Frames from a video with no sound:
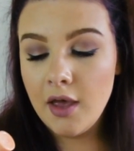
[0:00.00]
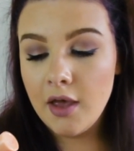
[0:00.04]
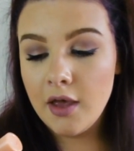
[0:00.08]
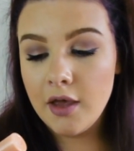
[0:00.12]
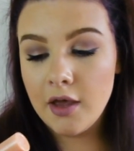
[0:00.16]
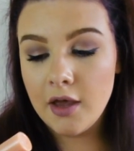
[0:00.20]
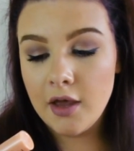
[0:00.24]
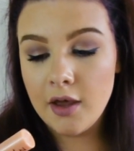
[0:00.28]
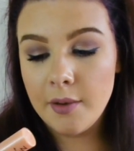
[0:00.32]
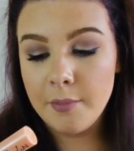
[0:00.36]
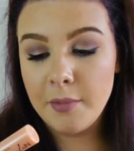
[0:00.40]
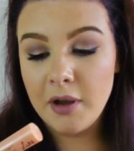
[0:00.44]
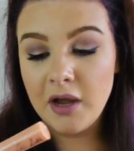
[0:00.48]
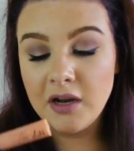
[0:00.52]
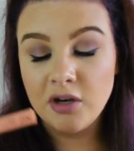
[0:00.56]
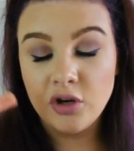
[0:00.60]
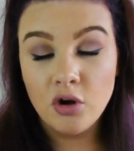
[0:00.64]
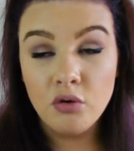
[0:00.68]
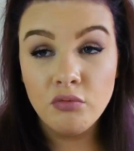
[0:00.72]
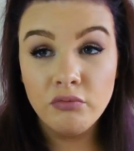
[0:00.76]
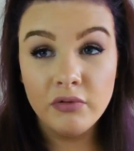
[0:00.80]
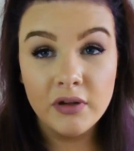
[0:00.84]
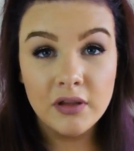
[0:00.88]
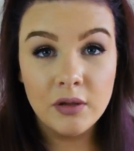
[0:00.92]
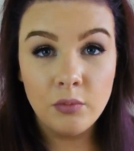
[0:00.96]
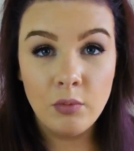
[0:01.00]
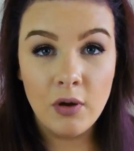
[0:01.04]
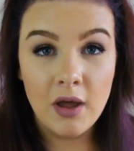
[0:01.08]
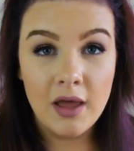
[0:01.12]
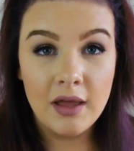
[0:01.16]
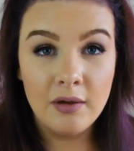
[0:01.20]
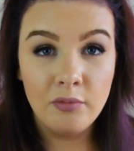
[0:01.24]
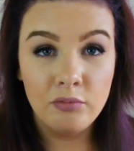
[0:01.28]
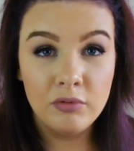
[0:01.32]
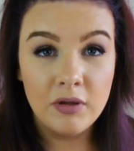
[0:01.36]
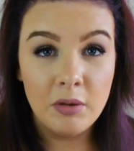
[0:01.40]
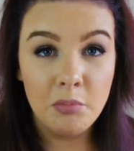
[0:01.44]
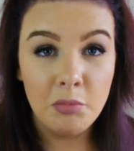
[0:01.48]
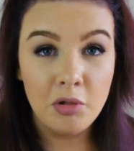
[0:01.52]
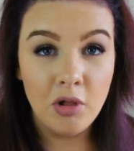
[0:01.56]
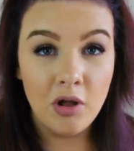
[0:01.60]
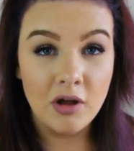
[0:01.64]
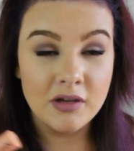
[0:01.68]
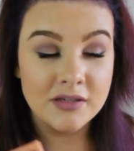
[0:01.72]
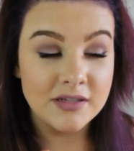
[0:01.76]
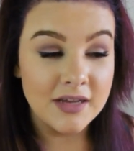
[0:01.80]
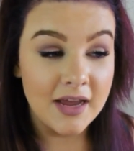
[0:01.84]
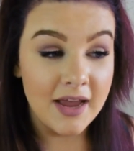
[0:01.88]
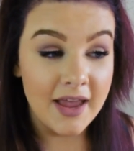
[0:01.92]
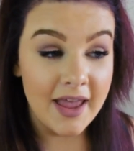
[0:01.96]
Um, I don't really wear lip
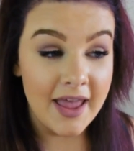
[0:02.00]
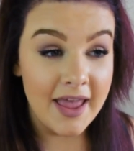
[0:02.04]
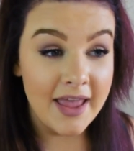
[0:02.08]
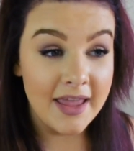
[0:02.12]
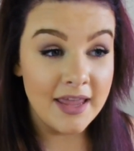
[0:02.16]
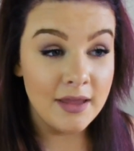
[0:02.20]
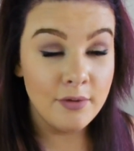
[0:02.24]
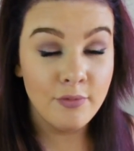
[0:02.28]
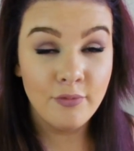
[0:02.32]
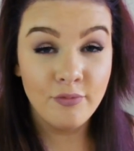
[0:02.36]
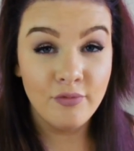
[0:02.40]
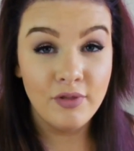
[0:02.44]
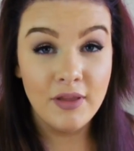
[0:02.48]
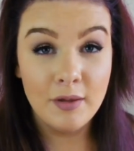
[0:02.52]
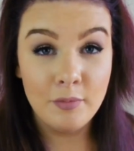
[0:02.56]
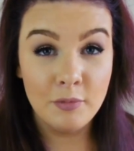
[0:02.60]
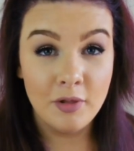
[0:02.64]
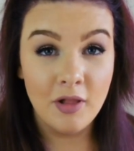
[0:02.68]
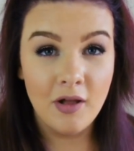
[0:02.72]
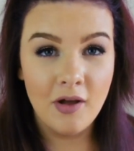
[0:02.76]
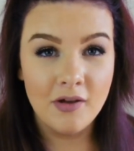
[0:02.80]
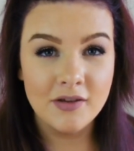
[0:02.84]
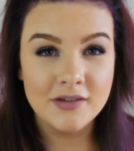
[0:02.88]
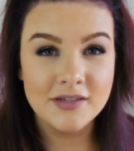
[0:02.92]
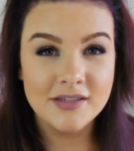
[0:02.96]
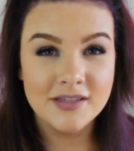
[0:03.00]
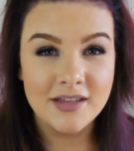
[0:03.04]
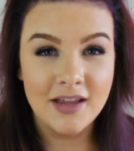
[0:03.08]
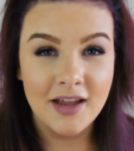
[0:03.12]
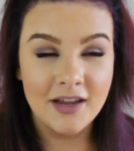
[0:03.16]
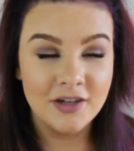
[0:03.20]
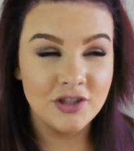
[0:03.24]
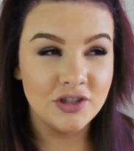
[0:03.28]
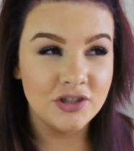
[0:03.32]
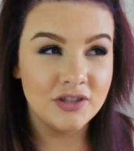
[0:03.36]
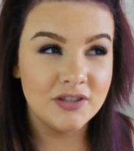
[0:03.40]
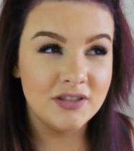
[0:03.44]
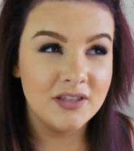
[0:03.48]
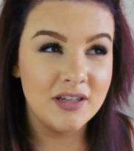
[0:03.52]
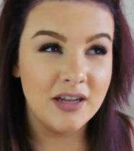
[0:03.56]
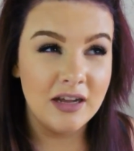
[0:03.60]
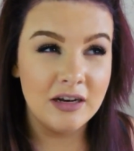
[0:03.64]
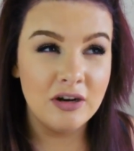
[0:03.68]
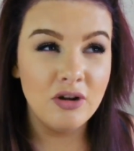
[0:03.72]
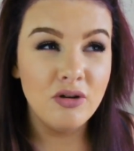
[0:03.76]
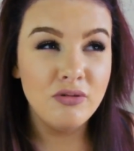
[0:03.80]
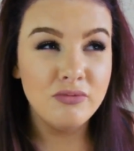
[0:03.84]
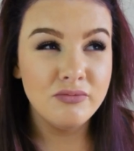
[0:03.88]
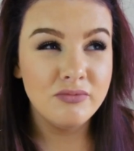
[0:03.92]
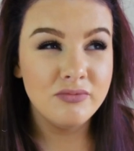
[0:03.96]
gloss. I hate lip gloss. Like, I just, I
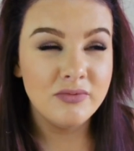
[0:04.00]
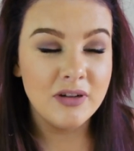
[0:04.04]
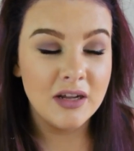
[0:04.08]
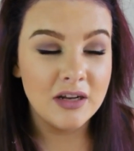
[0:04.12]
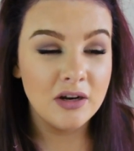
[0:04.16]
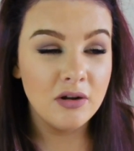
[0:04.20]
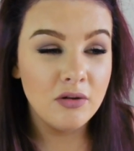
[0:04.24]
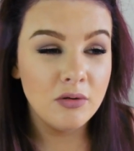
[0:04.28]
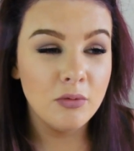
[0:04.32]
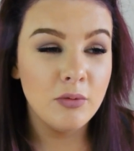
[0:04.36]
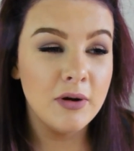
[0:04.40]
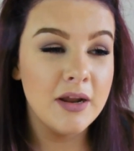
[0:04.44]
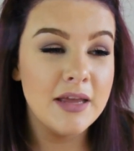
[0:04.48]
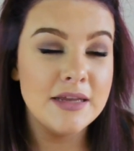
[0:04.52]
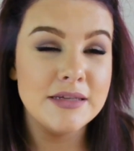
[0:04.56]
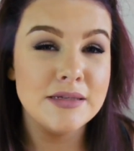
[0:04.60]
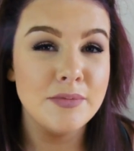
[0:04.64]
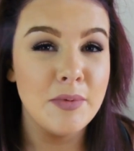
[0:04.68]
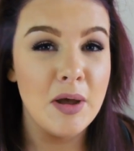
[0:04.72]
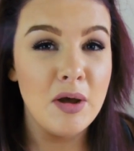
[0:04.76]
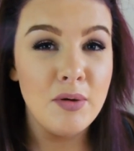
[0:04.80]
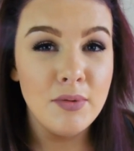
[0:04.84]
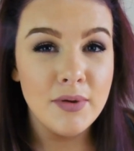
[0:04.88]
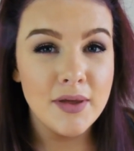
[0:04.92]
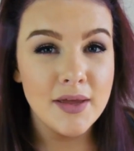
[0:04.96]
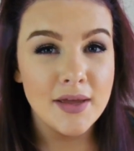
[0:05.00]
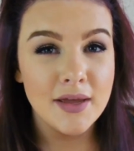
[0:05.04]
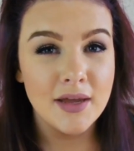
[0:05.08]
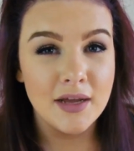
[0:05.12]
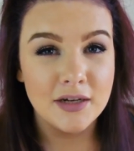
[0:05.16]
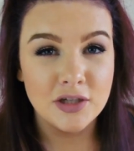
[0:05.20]
don't, I don't know what it is about it.